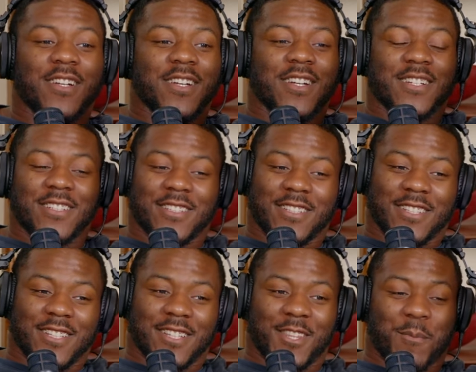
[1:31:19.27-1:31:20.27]
but don't tell me what to
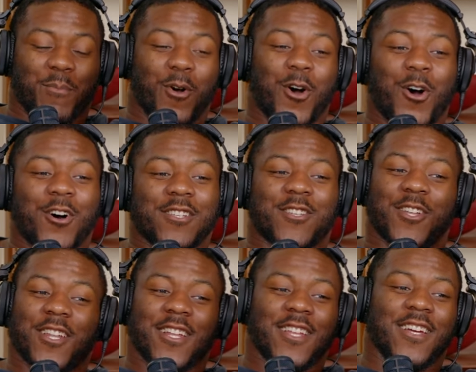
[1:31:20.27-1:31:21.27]
do with my phone. So
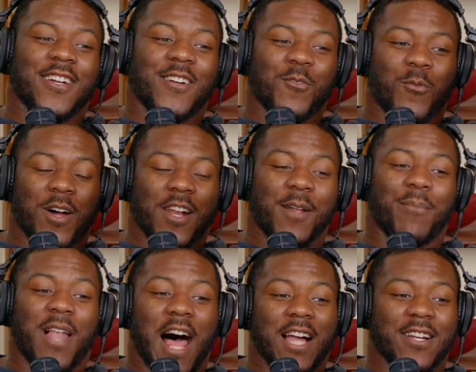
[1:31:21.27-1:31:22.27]
look. One of the
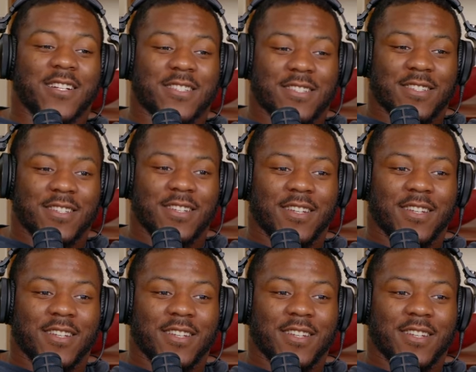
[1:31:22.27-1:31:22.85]
bloggers.